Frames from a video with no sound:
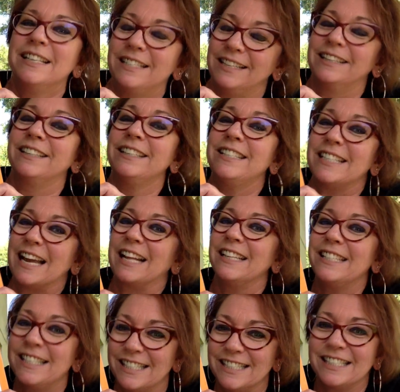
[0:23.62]
Silly
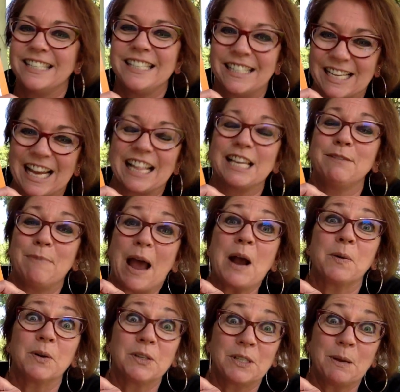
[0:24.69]
Sally, Silly Sally,
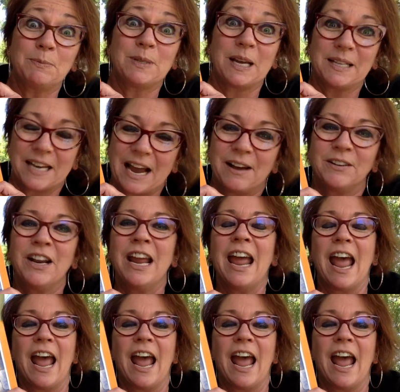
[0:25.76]
backwards, upside down.